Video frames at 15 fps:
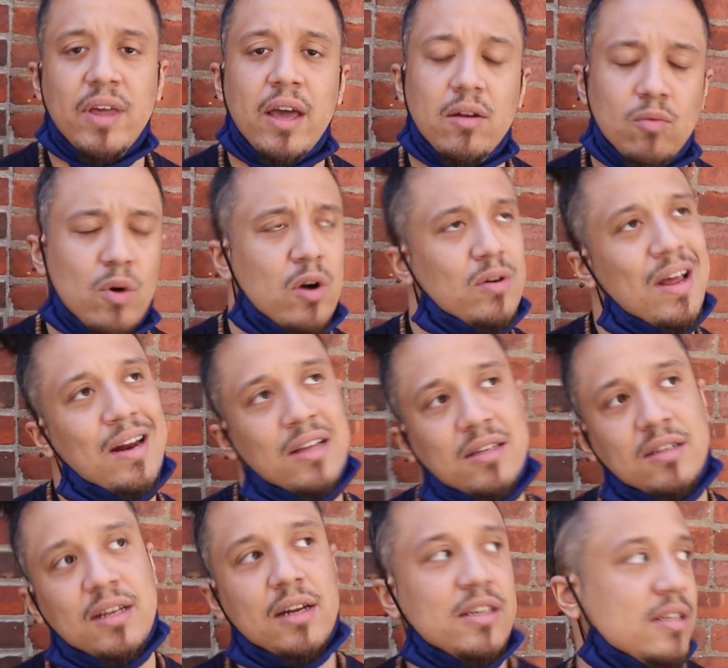Yeah, well, not
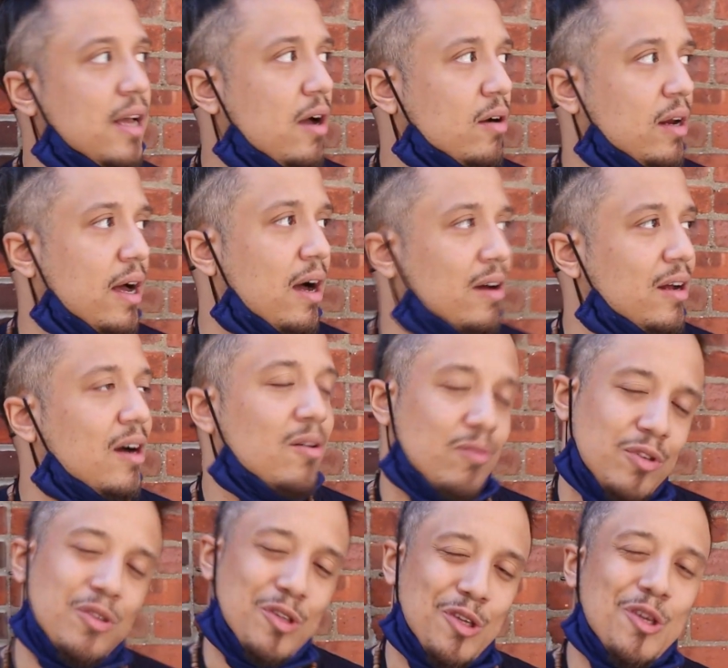necessarily
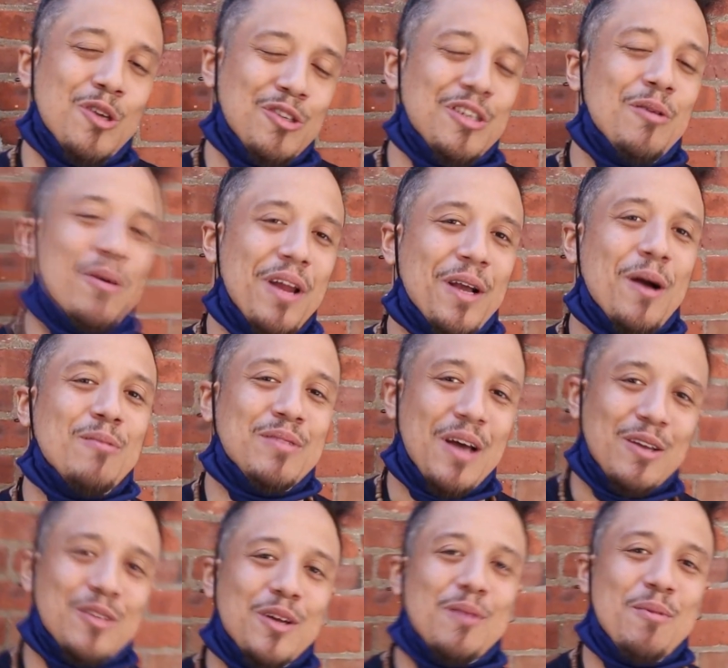SoundCloud. You'll see when it comes
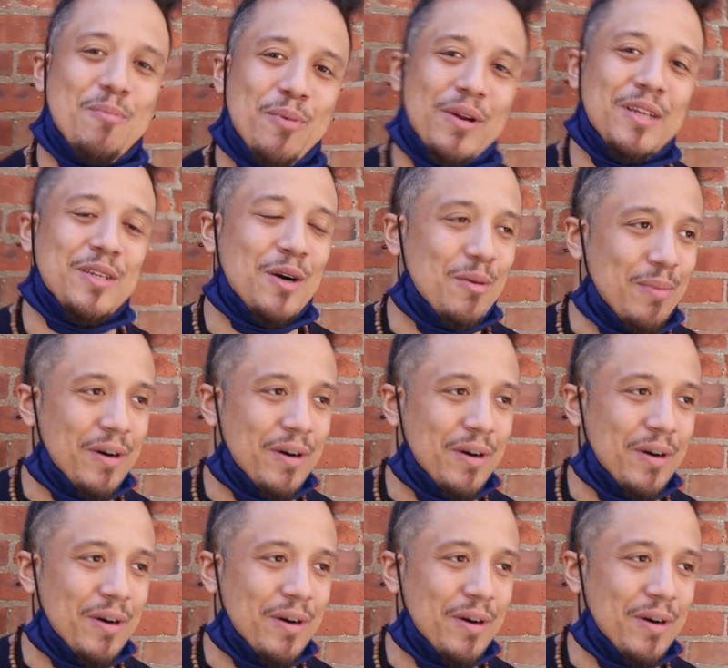out. It's gonna be pretty dope.